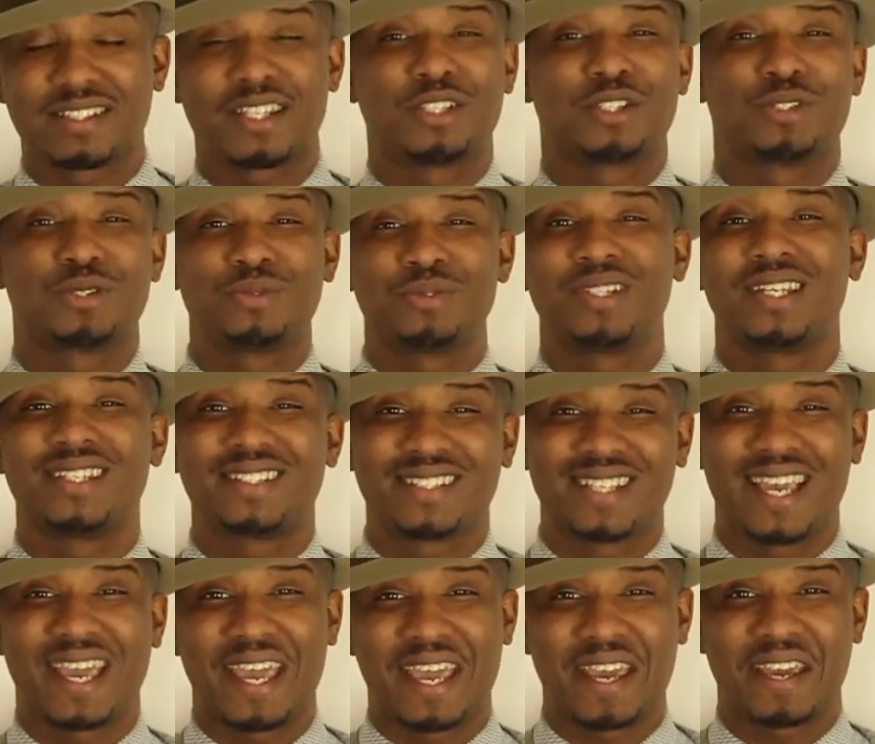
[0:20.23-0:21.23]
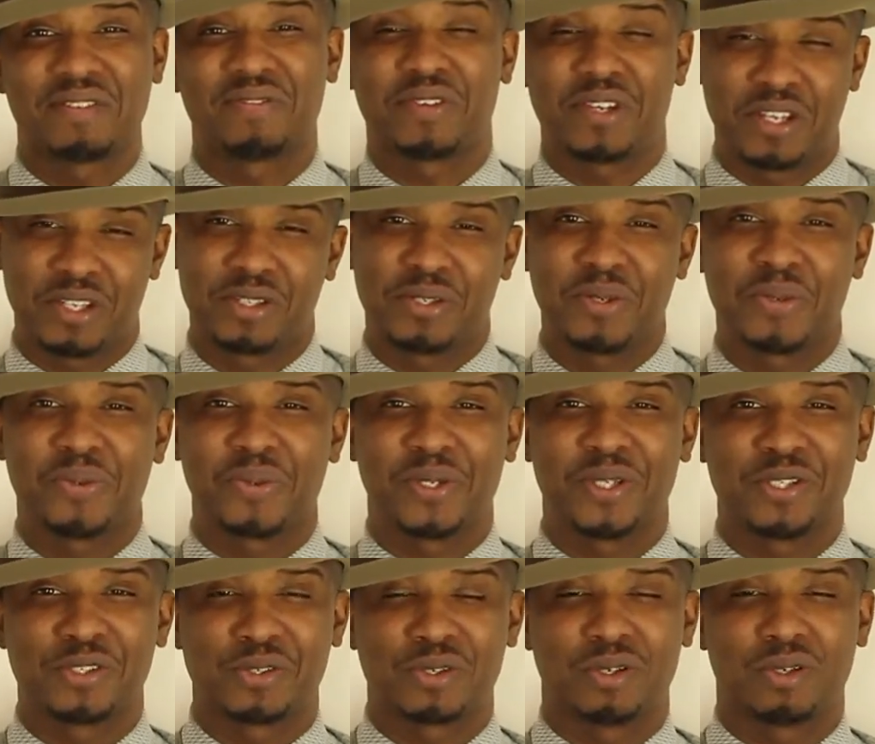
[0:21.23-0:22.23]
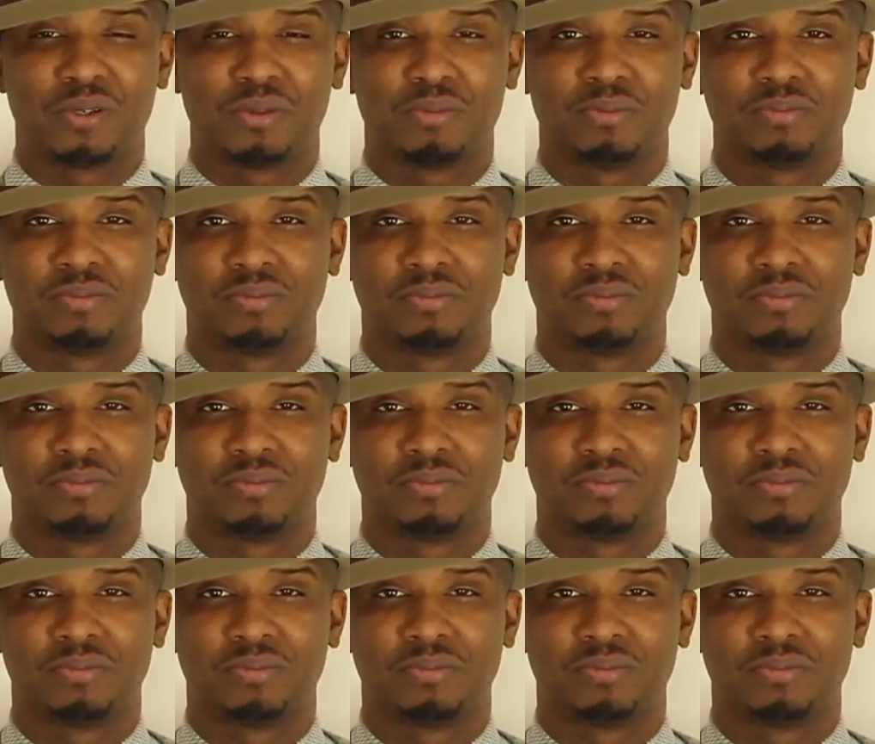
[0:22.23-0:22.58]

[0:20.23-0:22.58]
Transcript: that you need to have in your wardrobe.